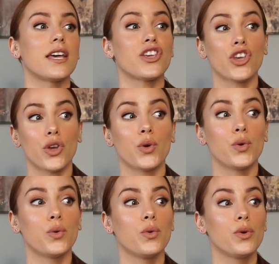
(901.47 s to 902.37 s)
that
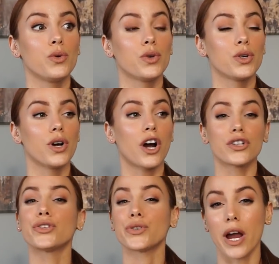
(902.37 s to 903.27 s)
you are
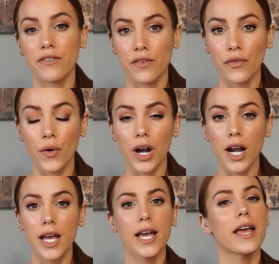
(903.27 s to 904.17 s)
striving
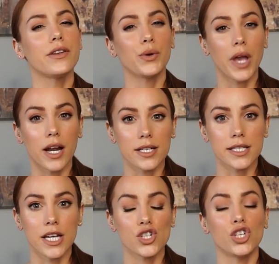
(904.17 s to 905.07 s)
for, and then you get on
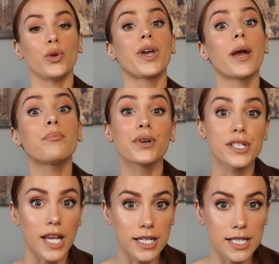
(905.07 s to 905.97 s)
stage and you can't
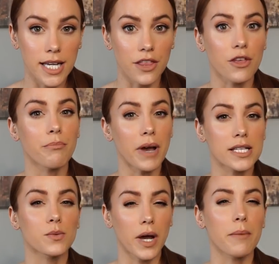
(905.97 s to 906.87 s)
present it in the
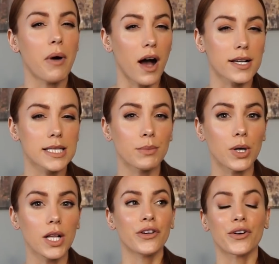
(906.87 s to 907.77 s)
best way
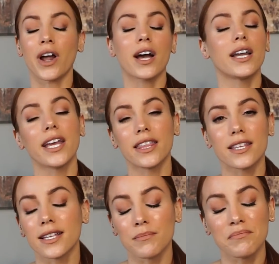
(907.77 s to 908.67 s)
possible, you're not gonna get
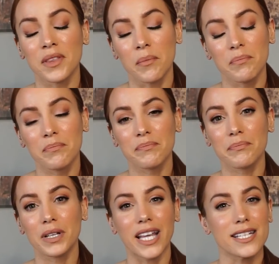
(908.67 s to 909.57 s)
the
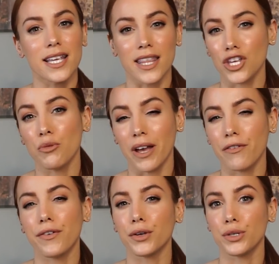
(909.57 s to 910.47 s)
placing that you might
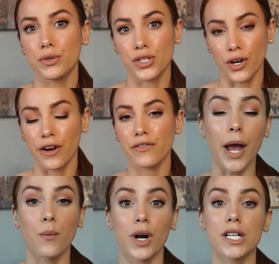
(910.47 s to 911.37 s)
feel you deserve.
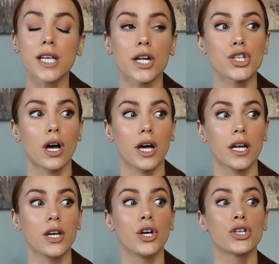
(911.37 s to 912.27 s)
I wanna touch on
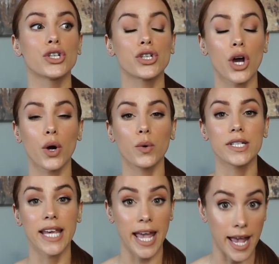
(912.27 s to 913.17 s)
show
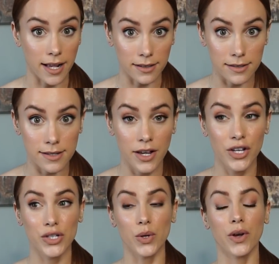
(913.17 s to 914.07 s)
tans.
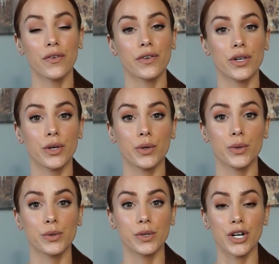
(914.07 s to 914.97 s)
So if
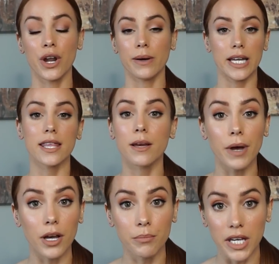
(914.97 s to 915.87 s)
you know anything
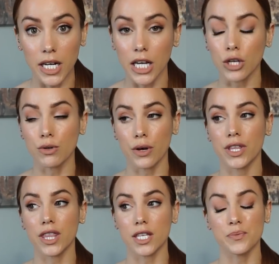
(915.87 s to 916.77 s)
about competing, you know
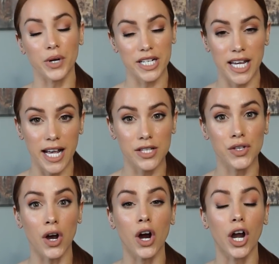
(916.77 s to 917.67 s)
that the spray tans
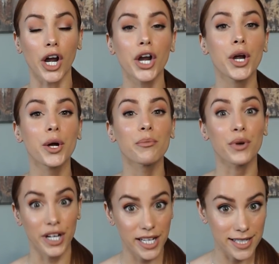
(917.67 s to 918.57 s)
are
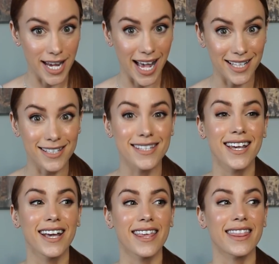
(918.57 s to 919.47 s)
pretty intense.
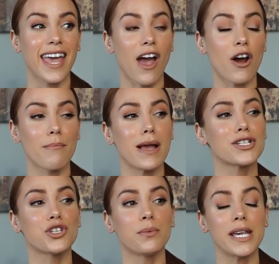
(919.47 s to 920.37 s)
They are
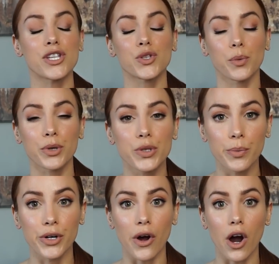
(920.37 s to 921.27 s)
meant to be super,
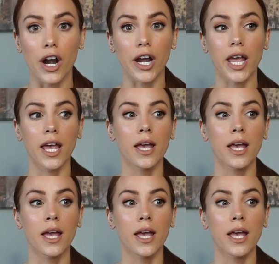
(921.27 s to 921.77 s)
super dark